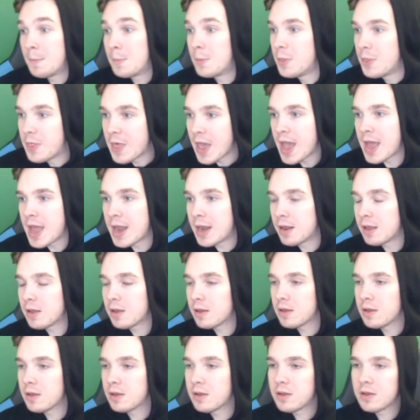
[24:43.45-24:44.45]
Then
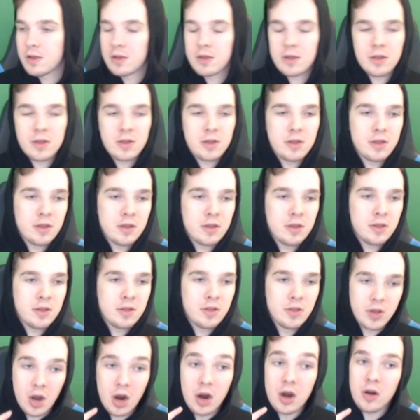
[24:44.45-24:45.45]

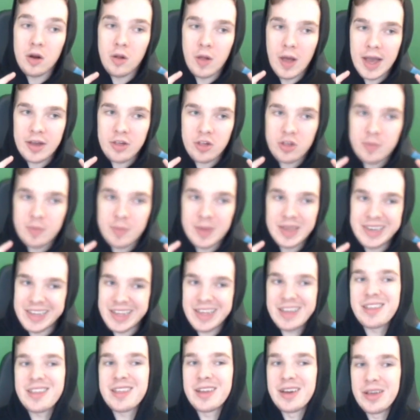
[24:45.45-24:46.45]
the card will actually be
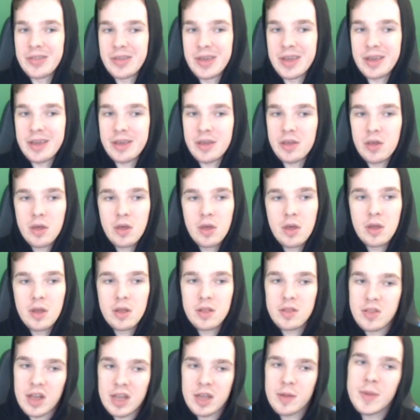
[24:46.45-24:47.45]
decent, I think.
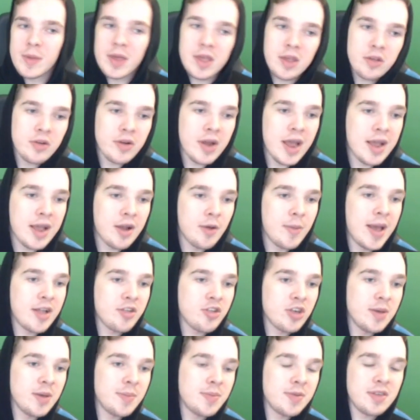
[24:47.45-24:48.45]
It's not going to be good in your aggro
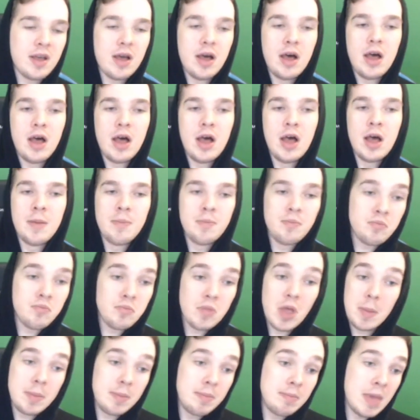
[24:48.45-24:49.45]

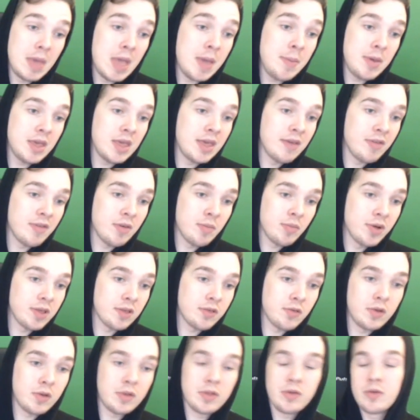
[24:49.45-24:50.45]
matchups. Maybe giving
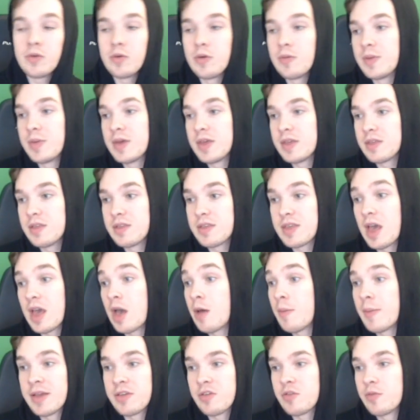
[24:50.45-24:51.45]
+3/3 to a beast is
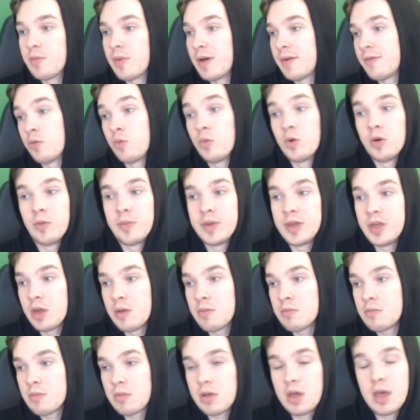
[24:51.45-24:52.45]
how Master buffed will be
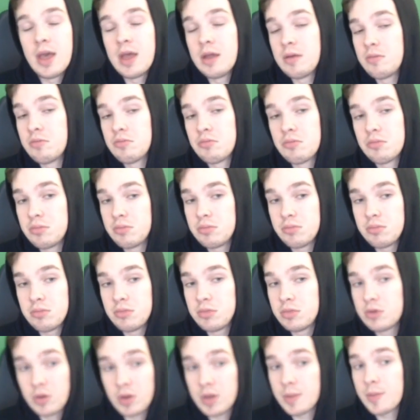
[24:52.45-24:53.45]
good. And
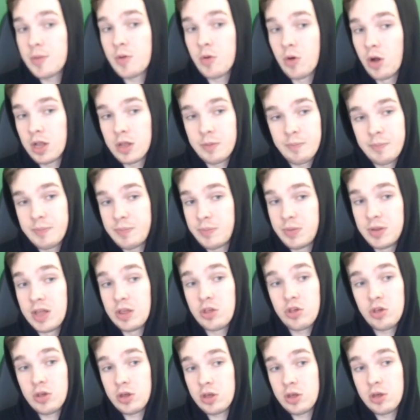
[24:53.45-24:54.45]
don't get me wrong, it
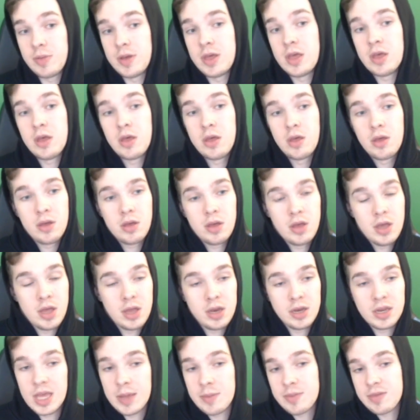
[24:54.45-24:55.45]
potentially could be.
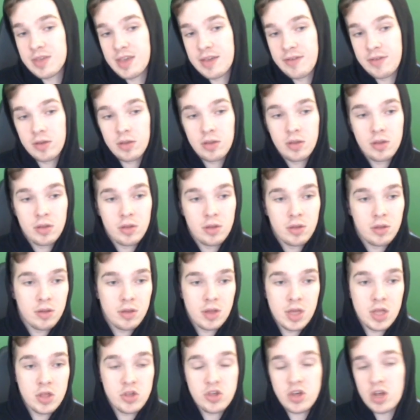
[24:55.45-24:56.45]
And game saving.
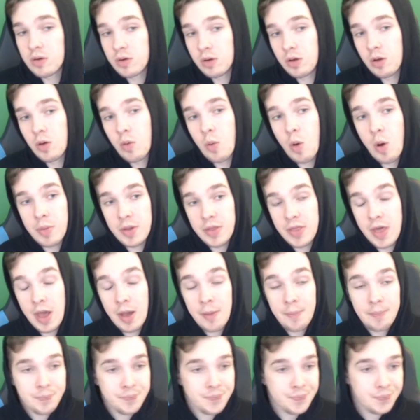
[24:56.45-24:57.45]
In general, it won't be
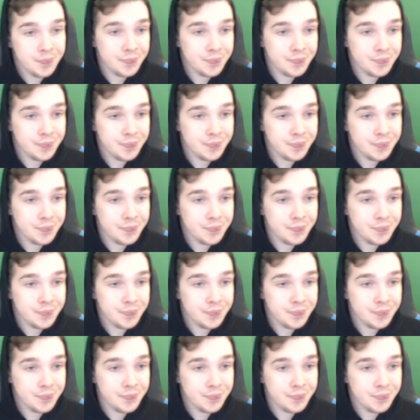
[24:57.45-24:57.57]
though.